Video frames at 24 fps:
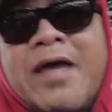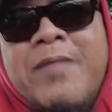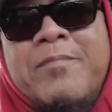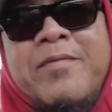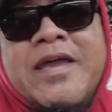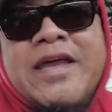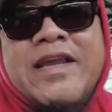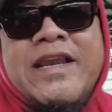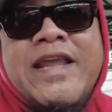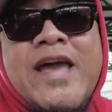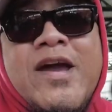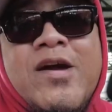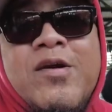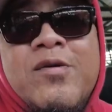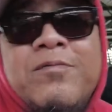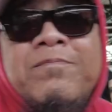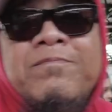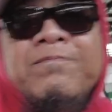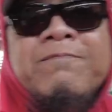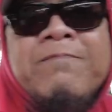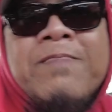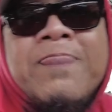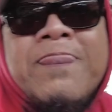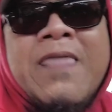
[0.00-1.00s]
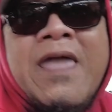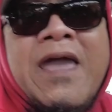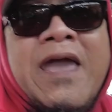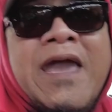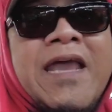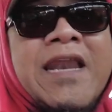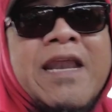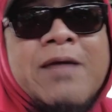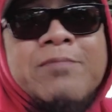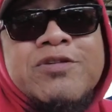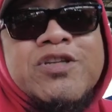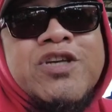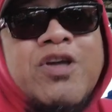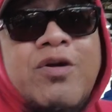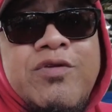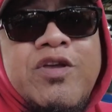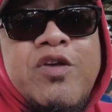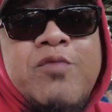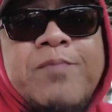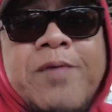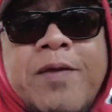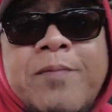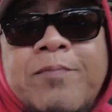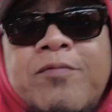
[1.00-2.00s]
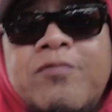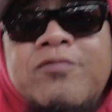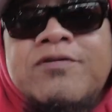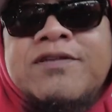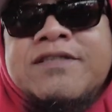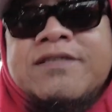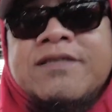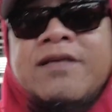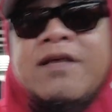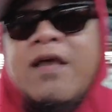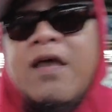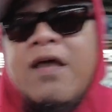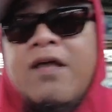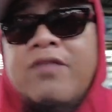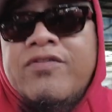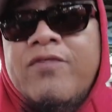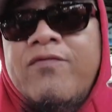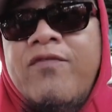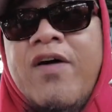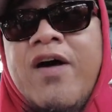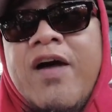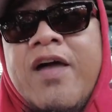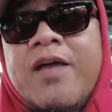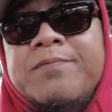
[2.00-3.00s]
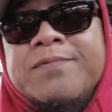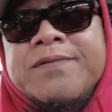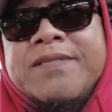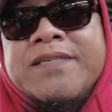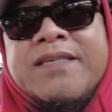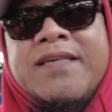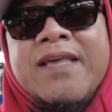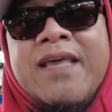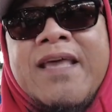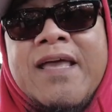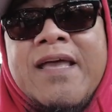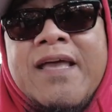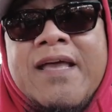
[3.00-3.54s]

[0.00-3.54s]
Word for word: but I'm here now and I'm showing you people's the vibes.